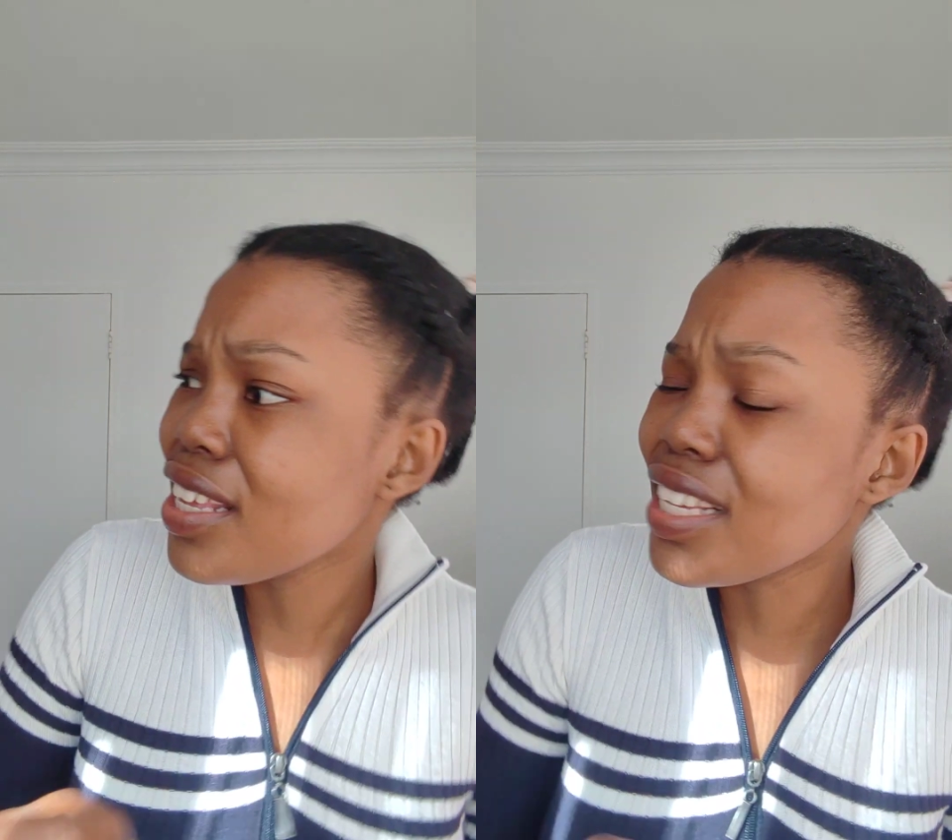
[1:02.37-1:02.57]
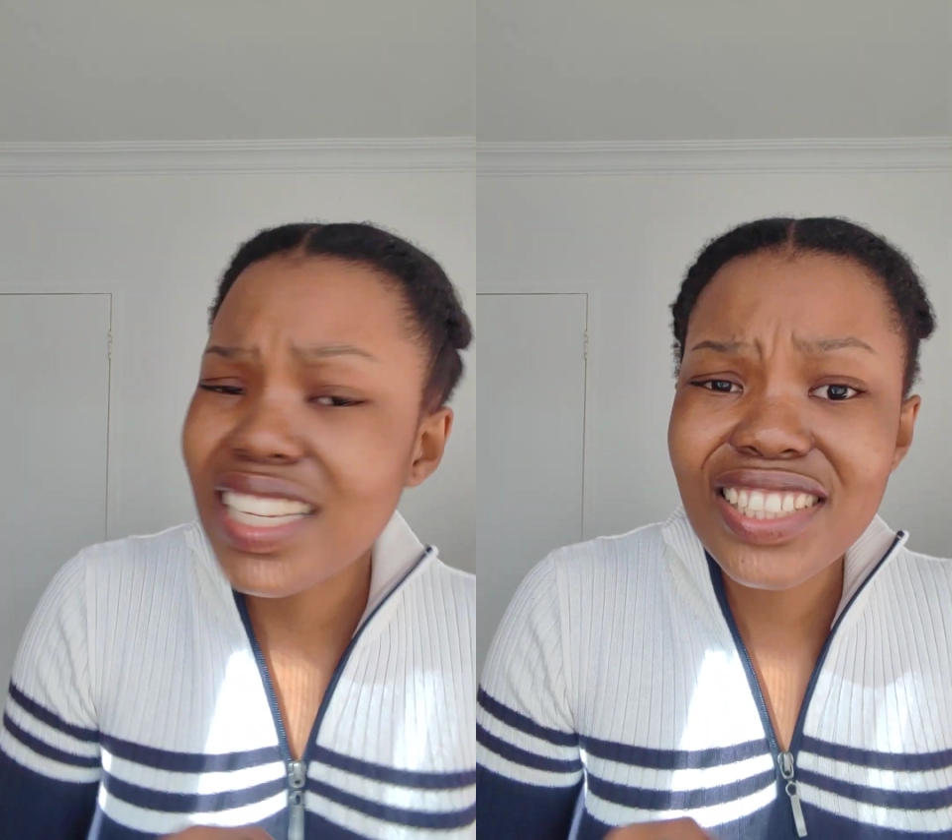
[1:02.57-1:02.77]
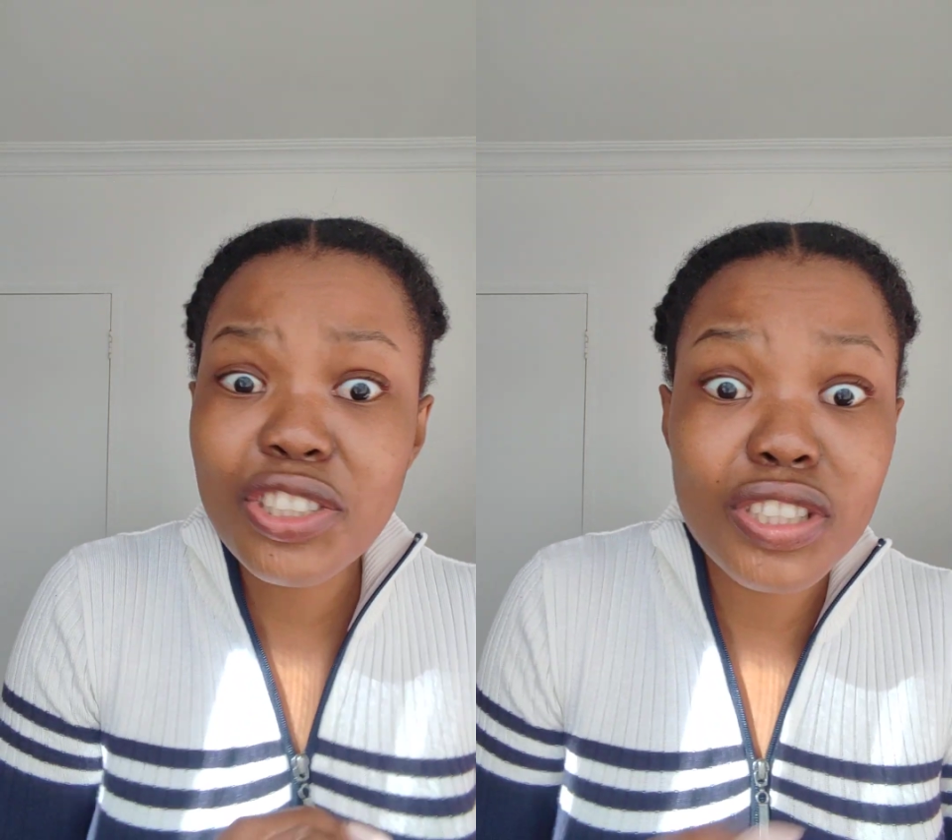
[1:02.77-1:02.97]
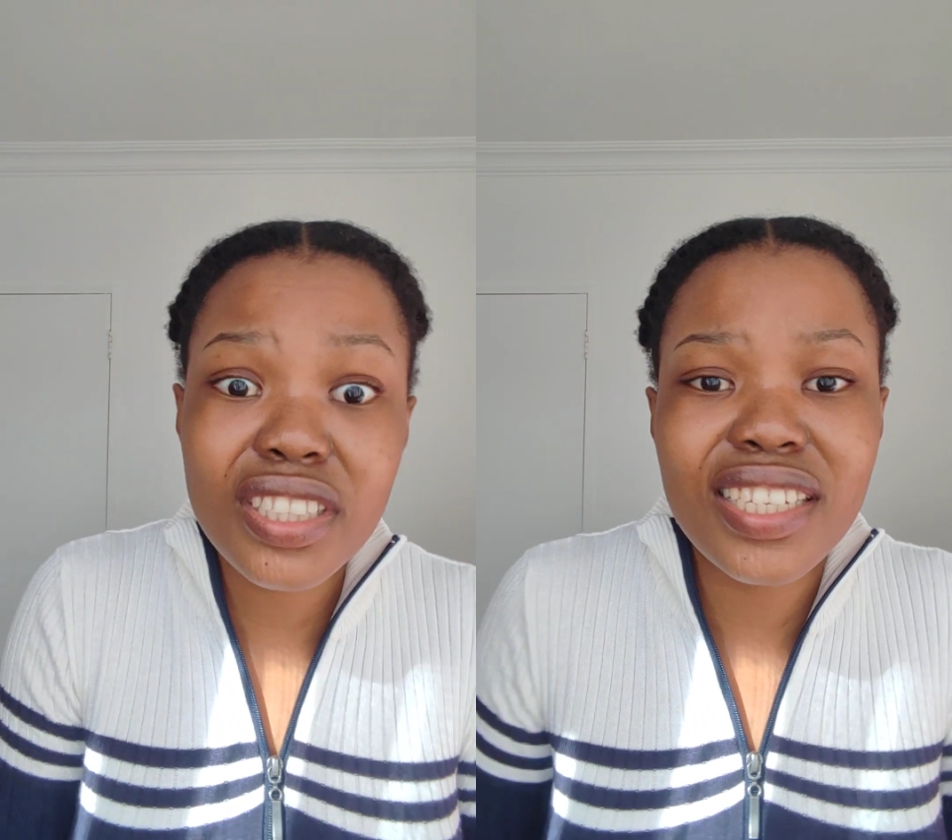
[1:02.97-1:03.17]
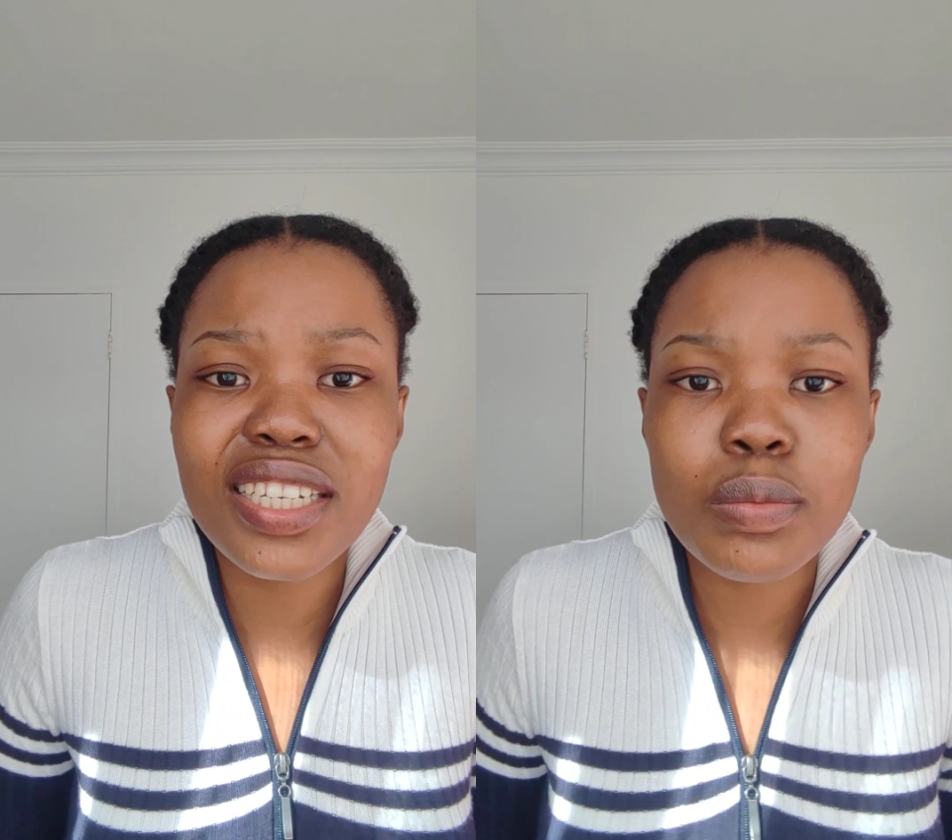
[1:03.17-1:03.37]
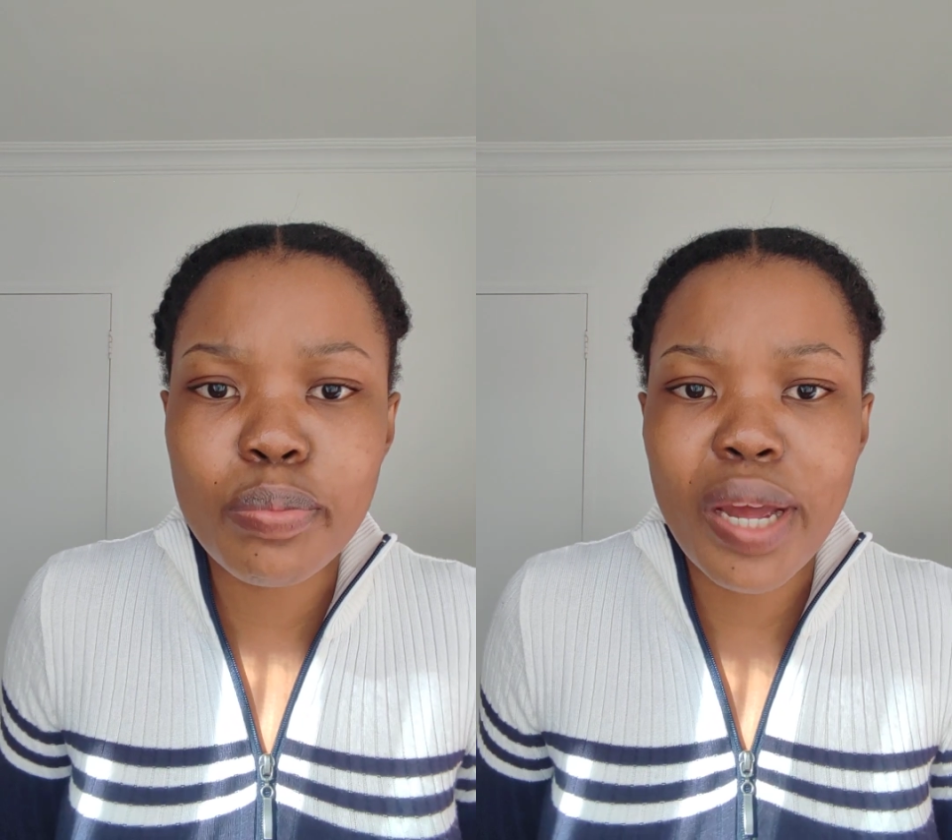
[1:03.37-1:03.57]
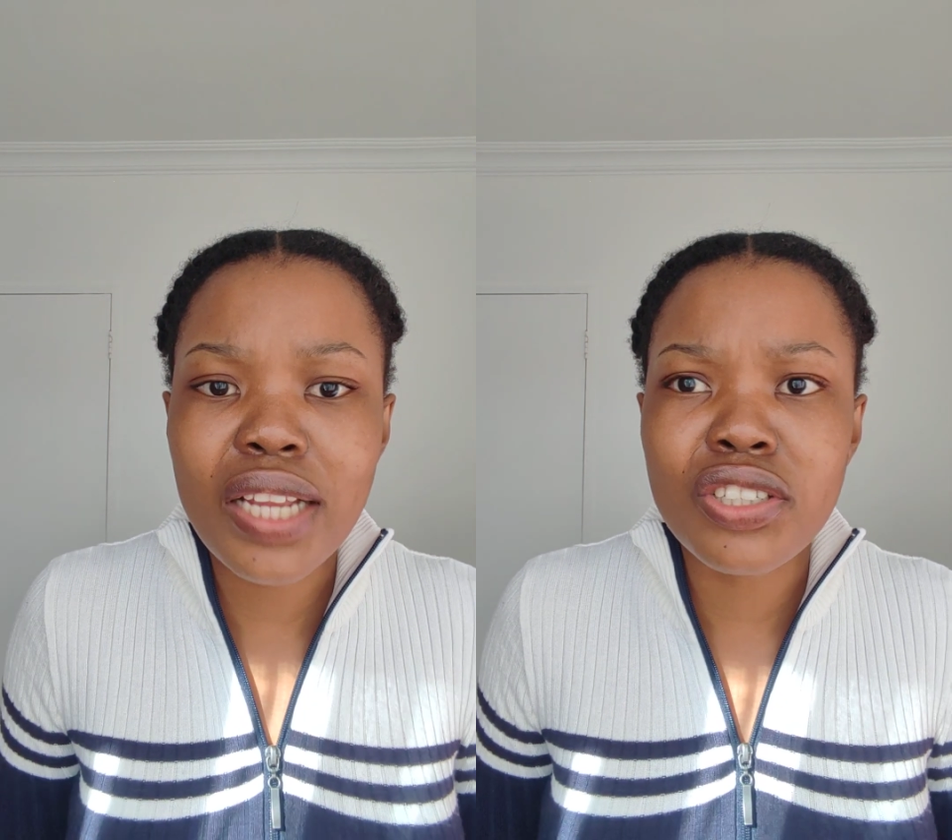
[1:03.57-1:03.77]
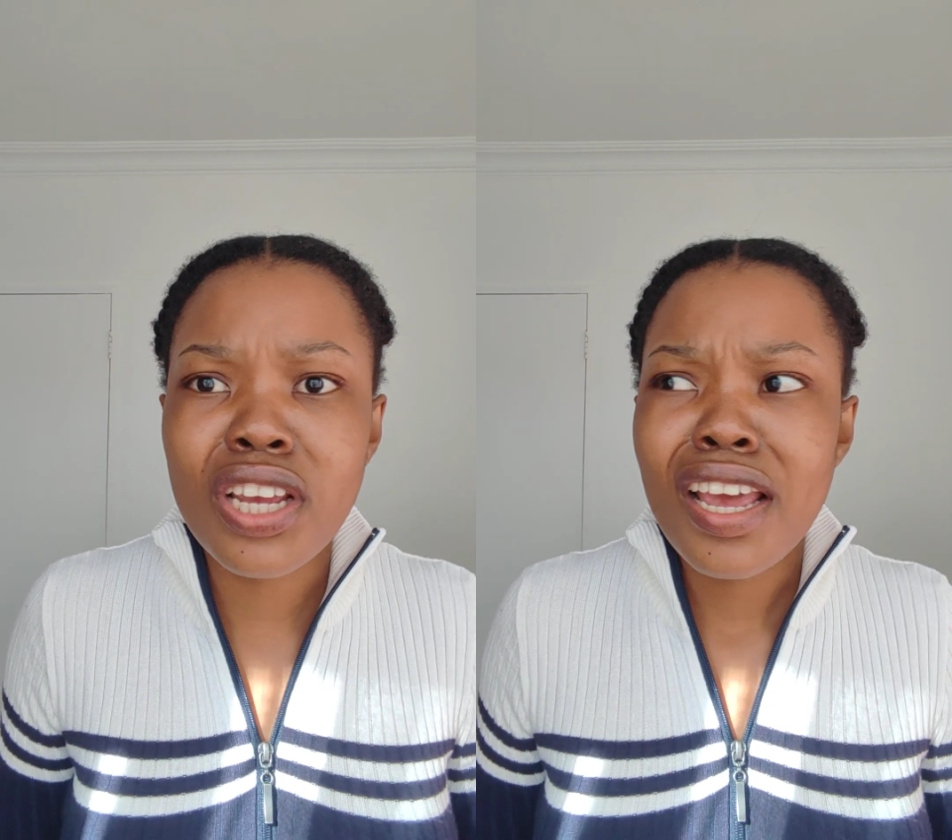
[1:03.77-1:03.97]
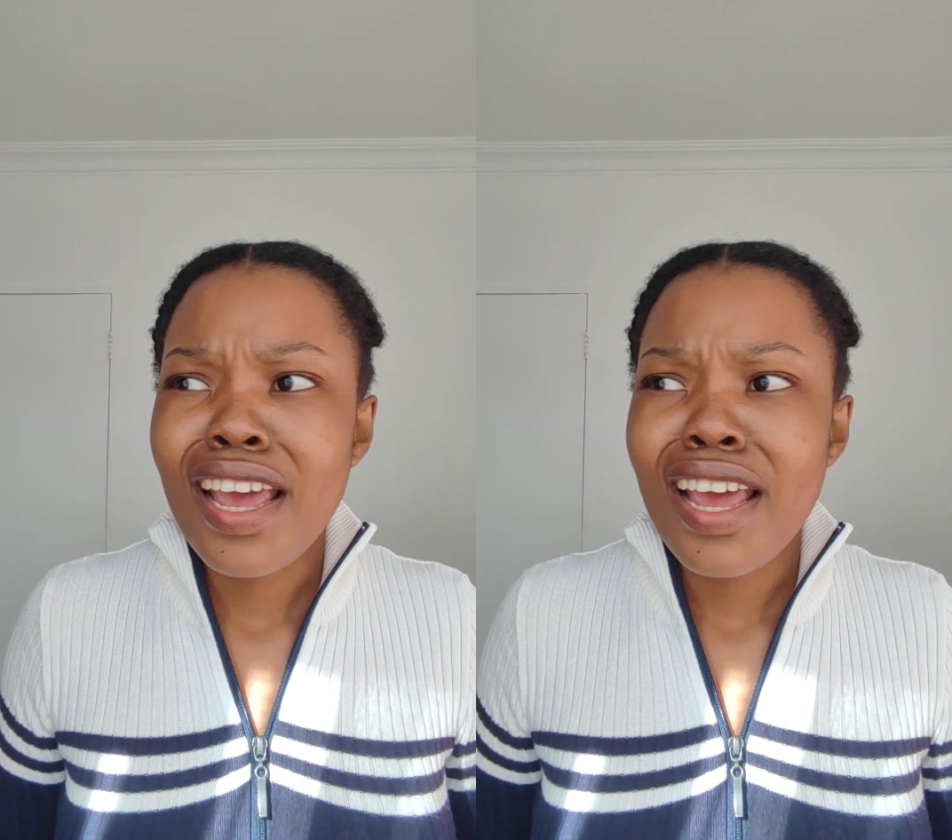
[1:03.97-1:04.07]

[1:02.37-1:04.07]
it just didn't budge.